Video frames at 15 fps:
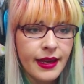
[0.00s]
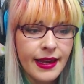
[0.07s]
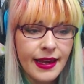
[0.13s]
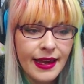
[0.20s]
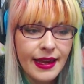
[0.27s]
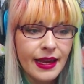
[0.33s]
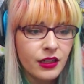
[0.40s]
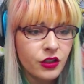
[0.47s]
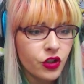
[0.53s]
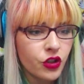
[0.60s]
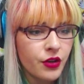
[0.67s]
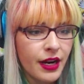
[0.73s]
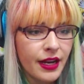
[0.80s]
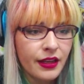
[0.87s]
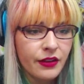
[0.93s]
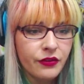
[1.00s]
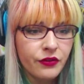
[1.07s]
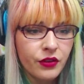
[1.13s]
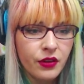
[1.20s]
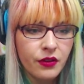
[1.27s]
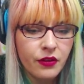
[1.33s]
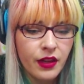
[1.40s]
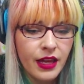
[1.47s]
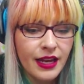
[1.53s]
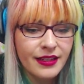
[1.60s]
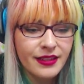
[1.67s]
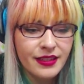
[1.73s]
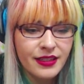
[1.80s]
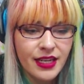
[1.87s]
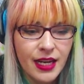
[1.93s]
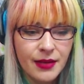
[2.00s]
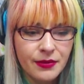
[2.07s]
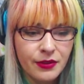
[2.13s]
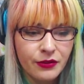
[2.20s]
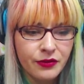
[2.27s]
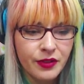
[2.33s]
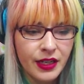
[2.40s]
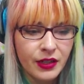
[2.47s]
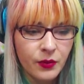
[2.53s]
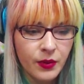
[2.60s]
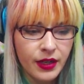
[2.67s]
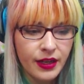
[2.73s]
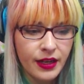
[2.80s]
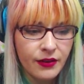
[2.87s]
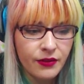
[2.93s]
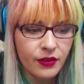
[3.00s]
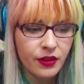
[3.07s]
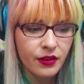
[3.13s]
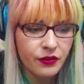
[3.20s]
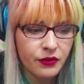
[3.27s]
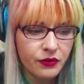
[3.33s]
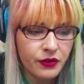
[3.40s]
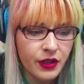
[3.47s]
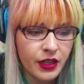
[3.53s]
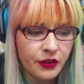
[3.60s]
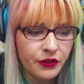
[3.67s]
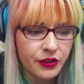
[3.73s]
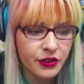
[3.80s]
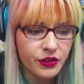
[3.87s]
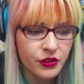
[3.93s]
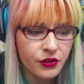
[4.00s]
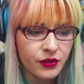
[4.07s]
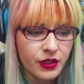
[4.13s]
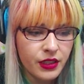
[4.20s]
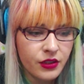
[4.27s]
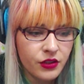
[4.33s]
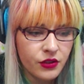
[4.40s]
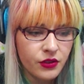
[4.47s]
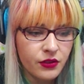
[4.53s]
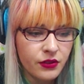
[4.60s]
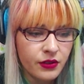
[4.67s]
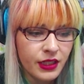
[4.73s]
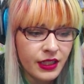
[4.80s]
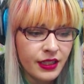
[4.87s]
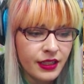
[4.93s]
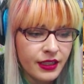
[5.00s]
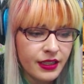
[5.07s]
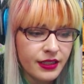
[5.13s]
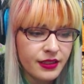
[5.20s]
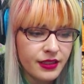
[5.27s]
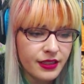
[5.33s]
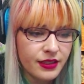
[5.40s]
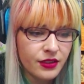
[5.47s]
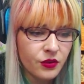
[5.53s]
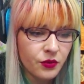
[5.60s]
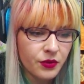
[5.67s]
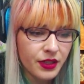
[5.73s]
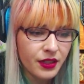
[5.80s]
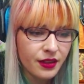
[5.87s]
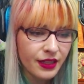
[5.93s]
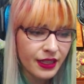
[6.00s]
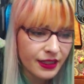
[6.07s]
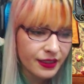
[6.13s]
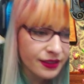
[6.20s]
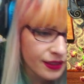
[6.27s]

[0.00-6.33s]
And try for the last time to find whatever the fuckery doody do is these three things in